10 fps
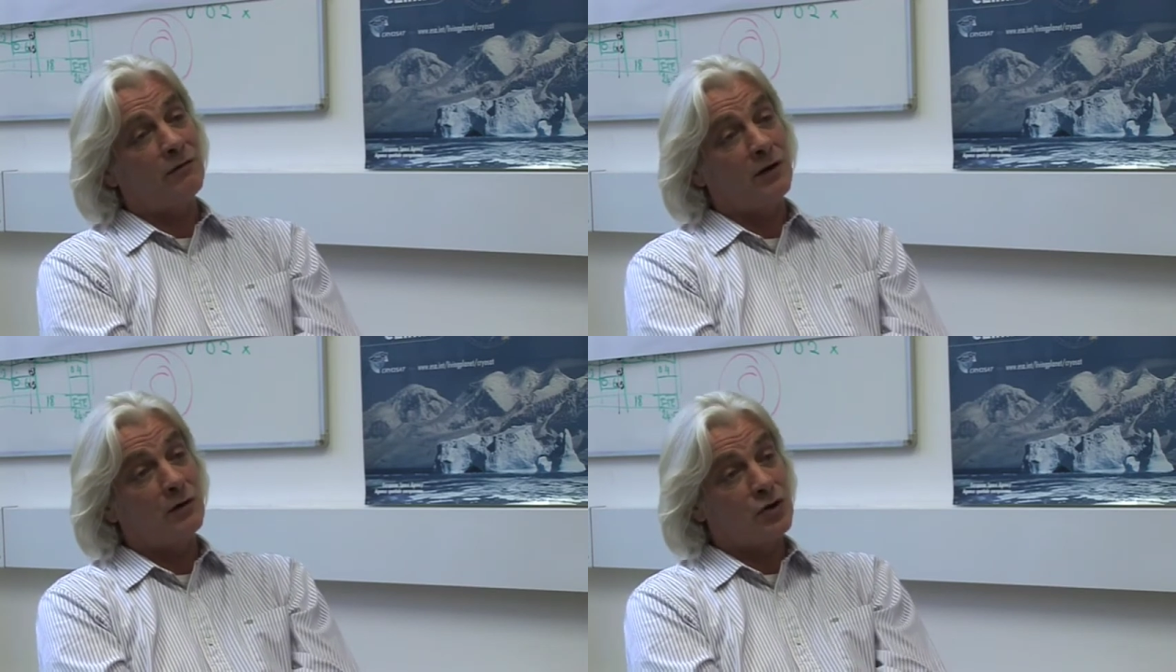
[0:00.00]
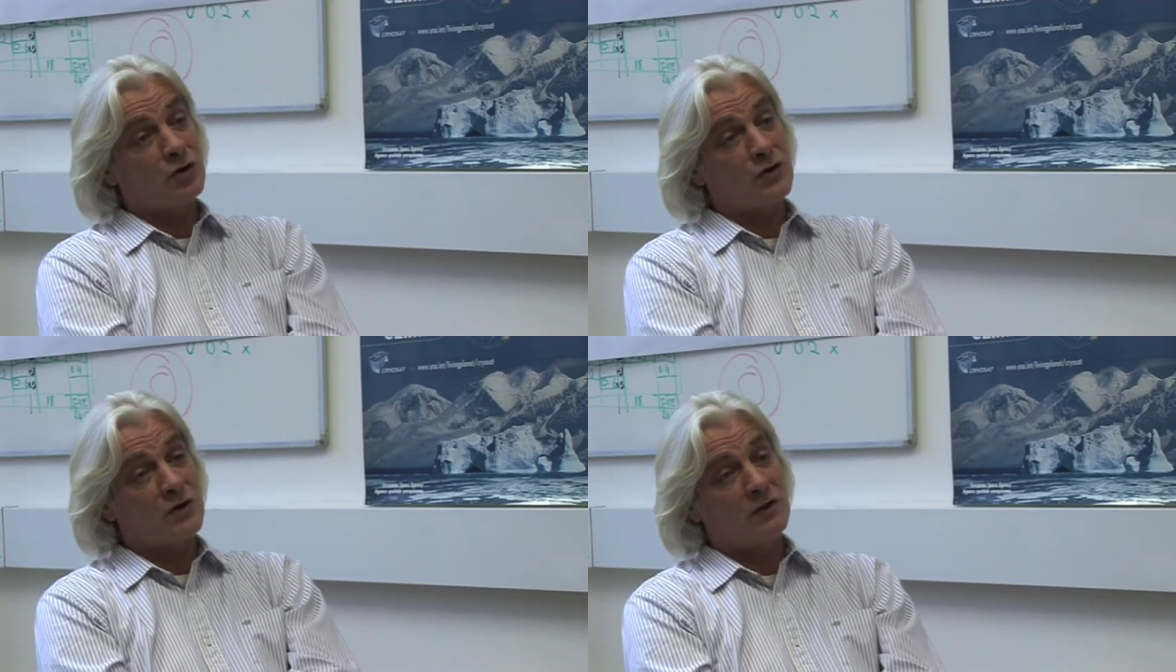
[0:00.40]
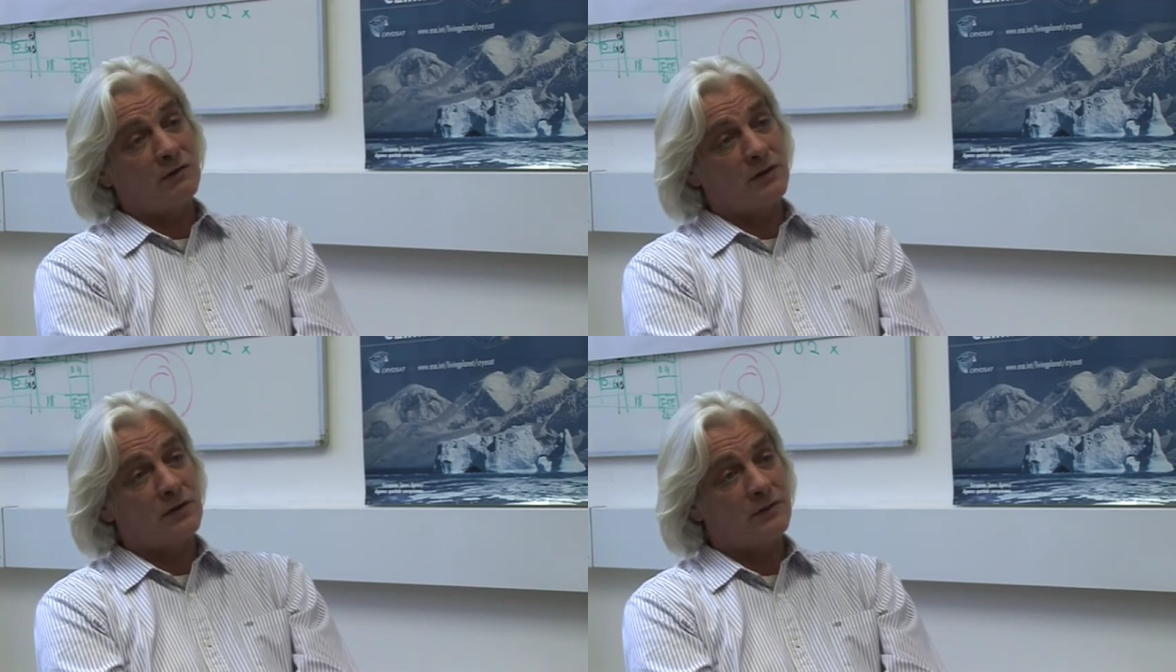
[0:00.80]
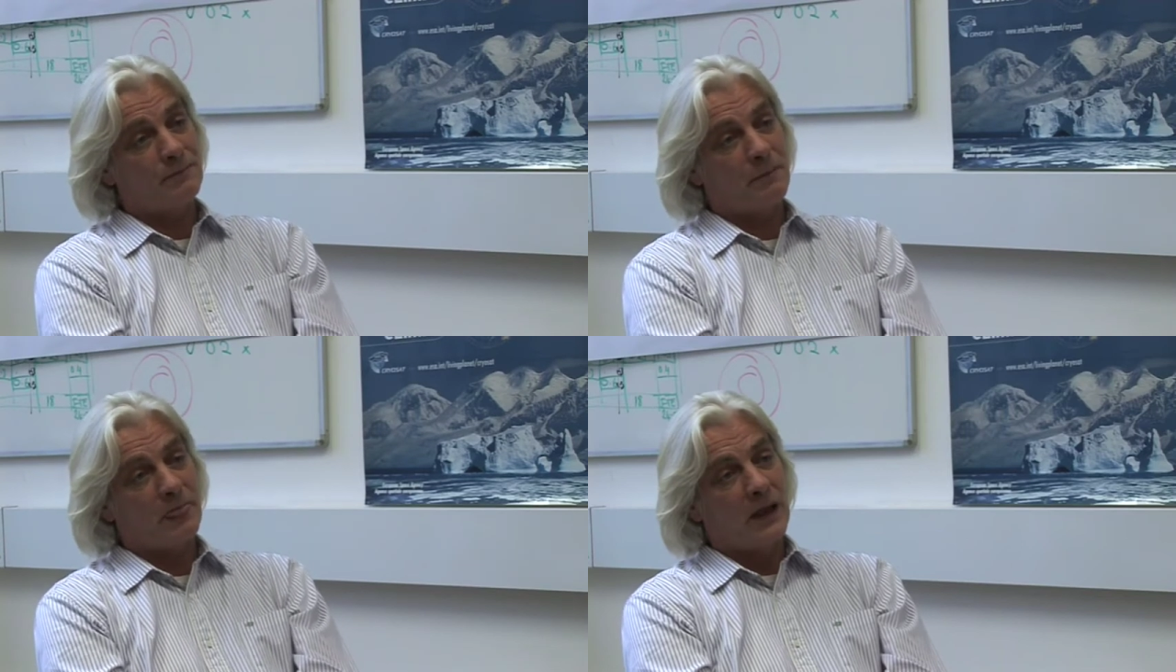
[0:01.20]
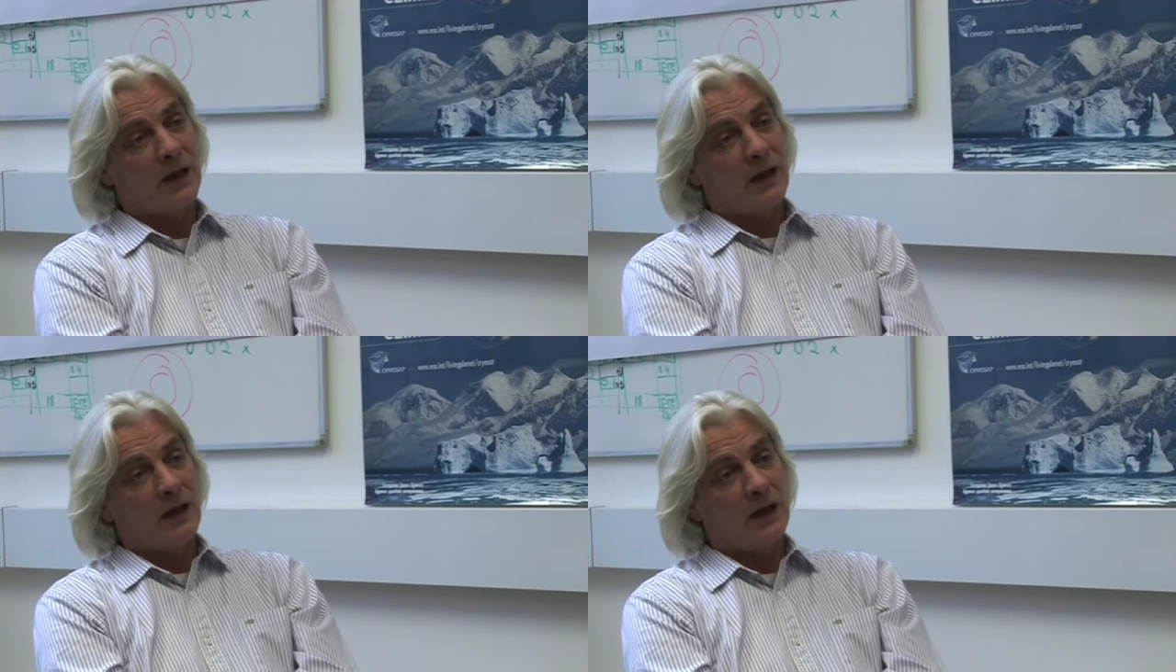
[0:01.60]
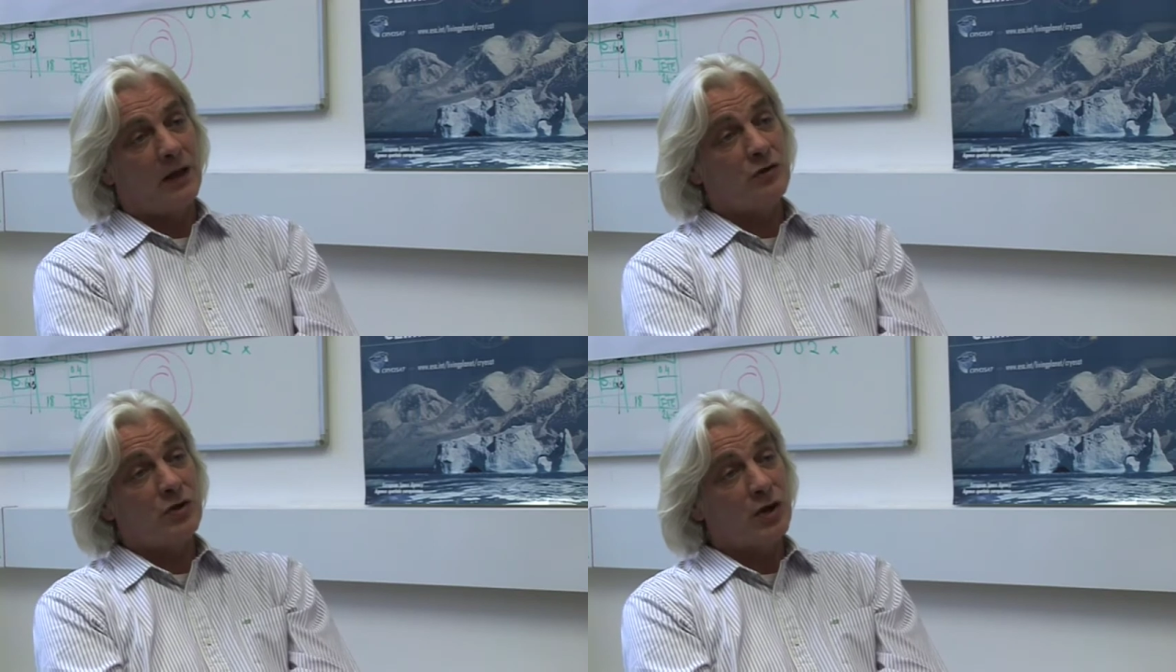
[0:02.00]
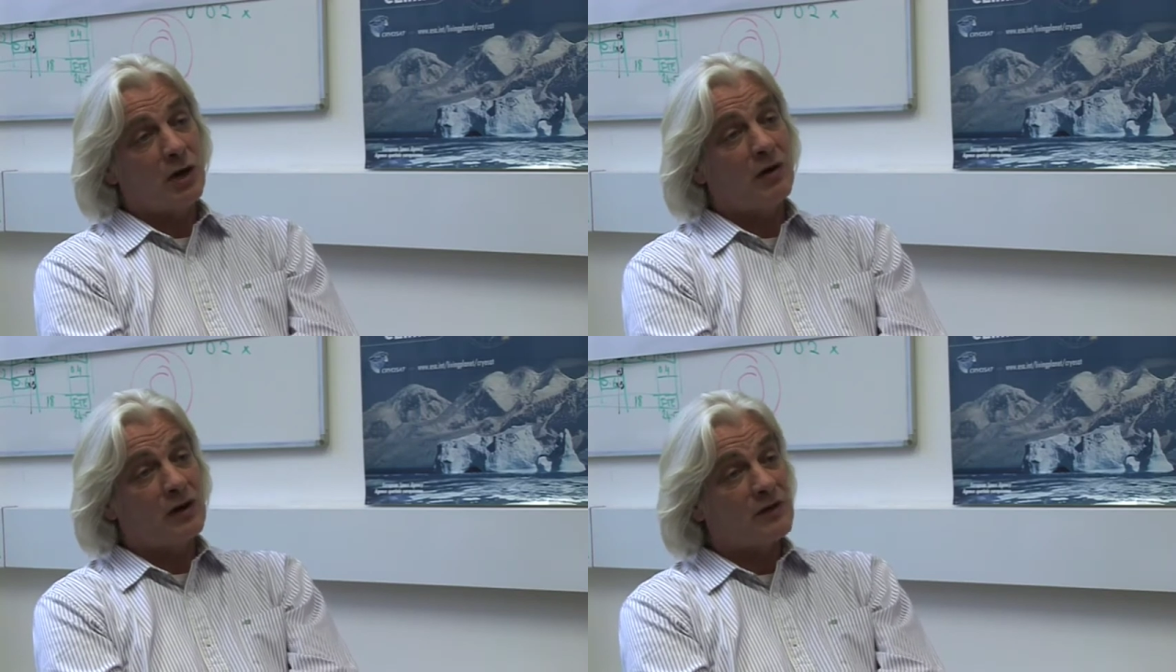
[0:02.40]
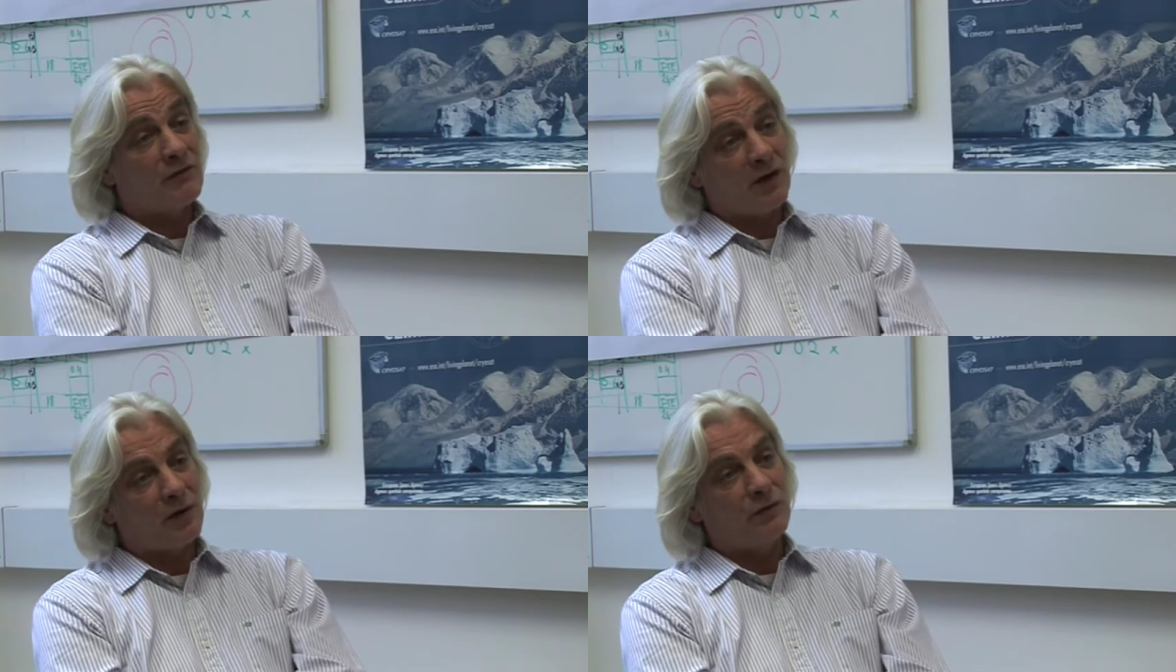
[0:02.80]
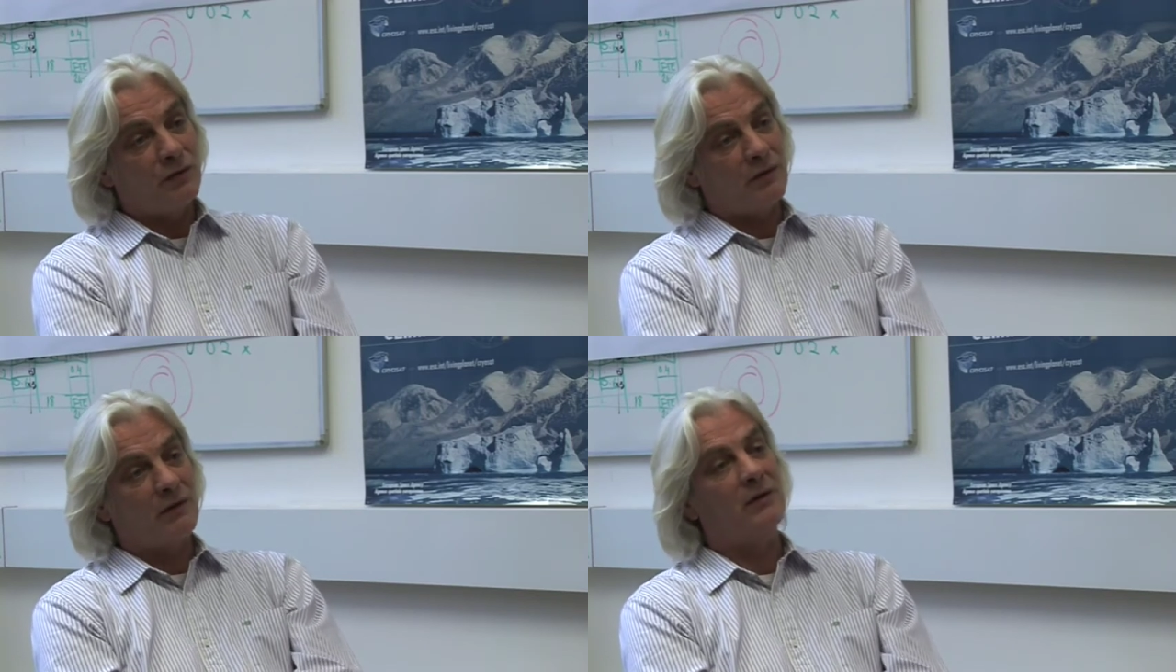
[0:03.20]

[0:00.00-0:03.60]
the ocean surface. And as you know, ice floats.